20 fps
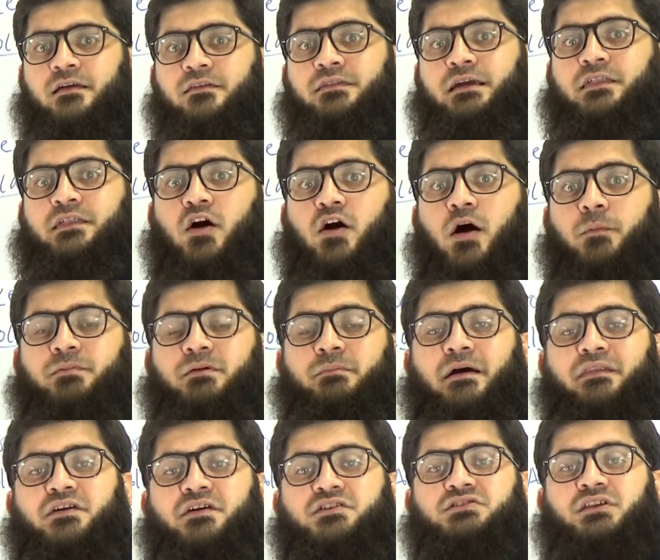There is
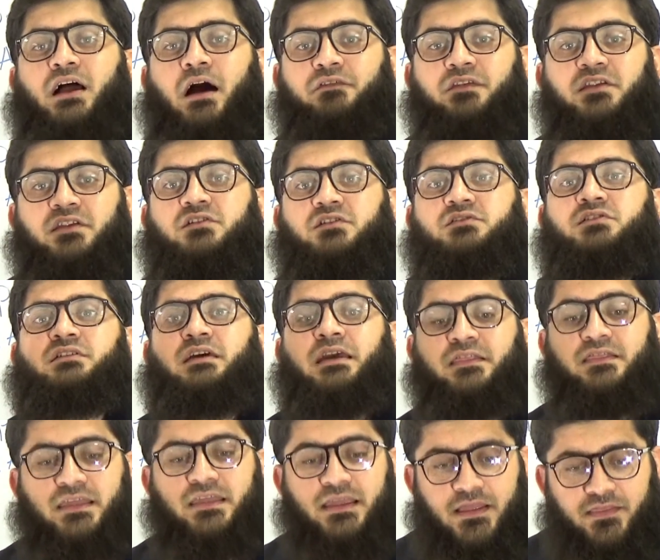optimization of the resources
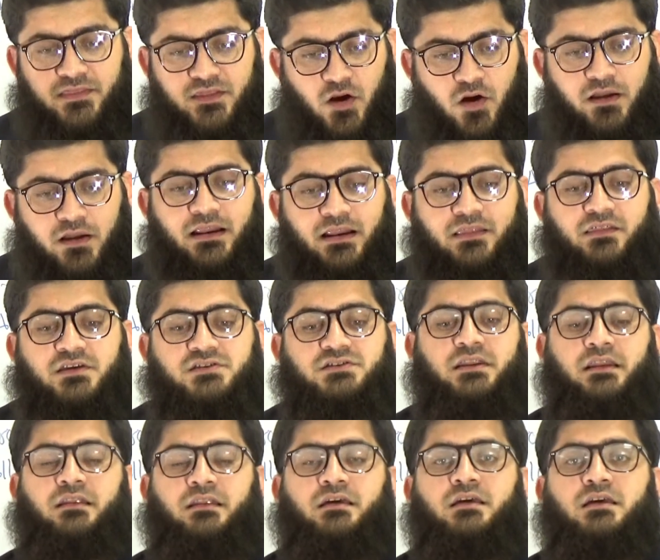in the
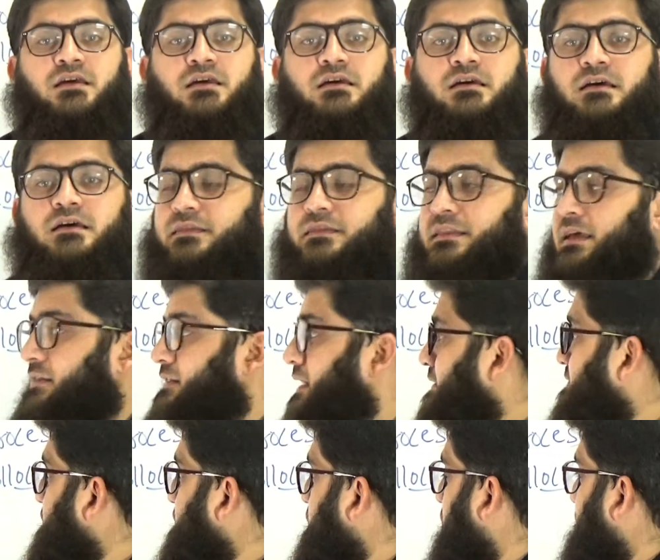organization.
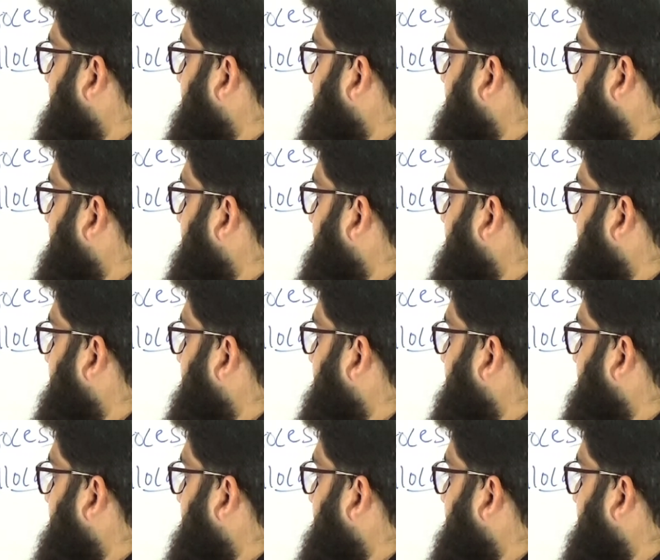That's what